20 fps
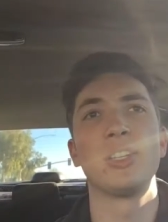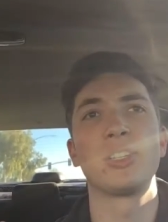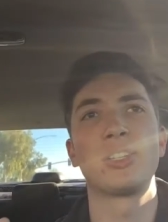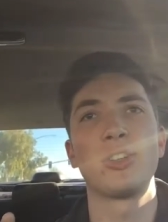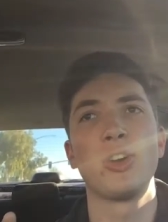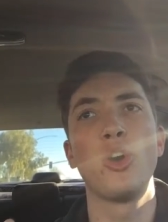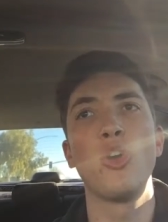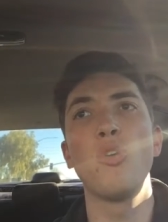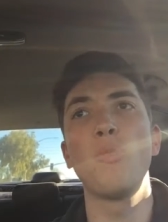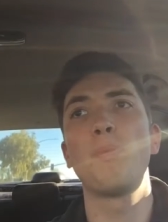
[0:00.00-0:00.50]
and
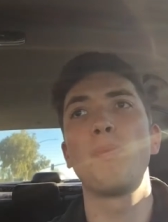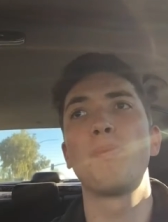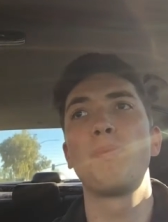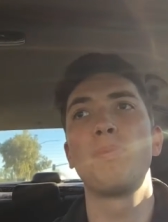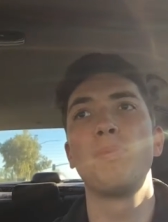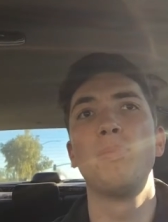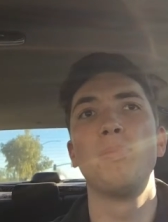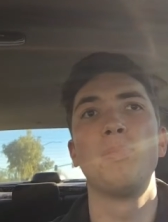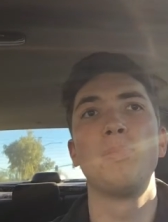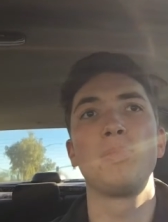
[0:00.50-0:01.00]
just hope
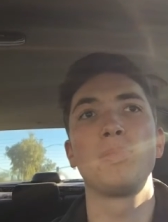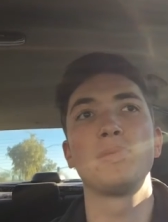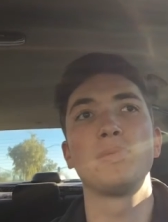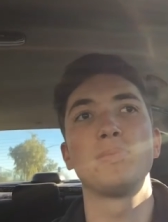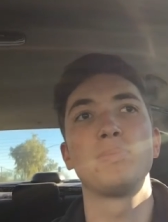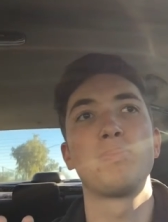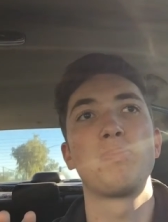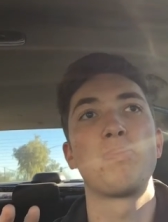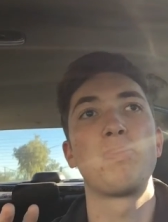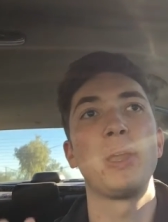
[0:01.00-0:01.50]

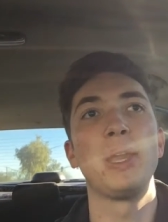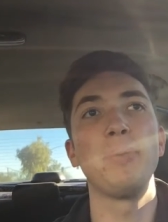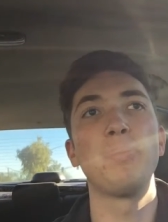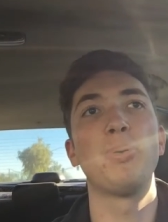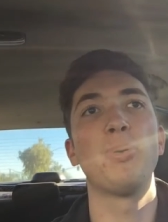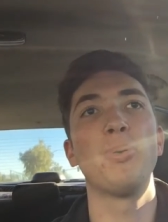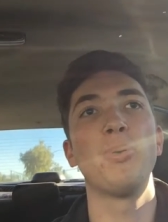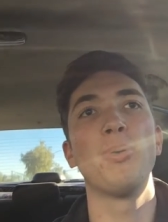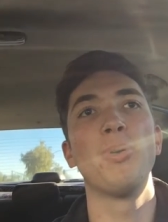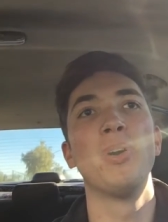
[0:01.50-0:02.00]

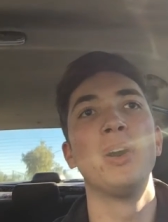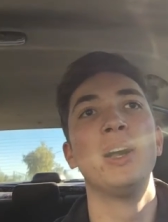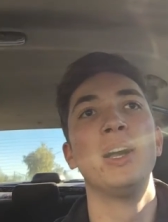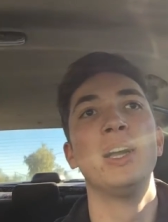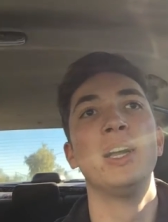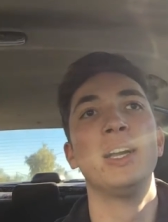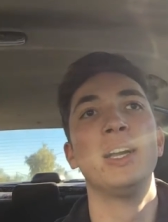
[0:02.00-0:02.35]
people,